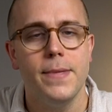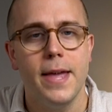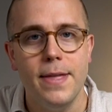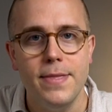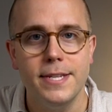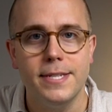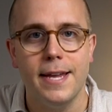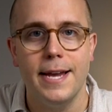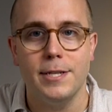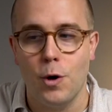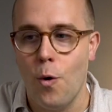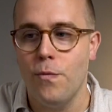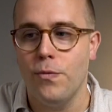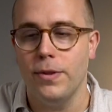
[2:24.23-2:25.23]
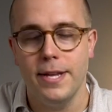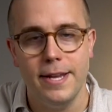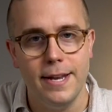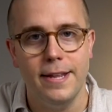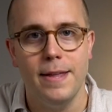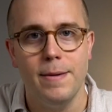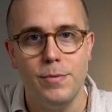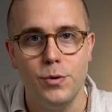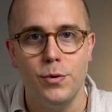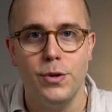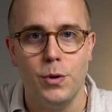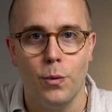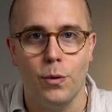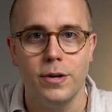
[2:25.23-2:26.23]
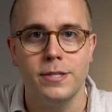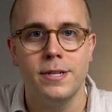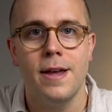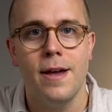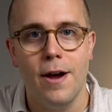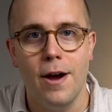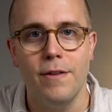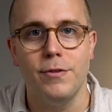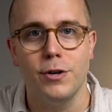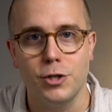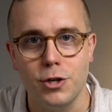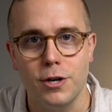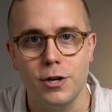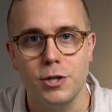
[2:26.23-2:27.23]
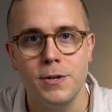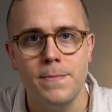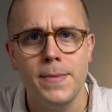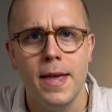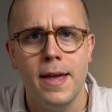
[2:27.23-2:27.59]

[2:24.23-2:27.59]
In this case, hopefully getting them through the doors of your church.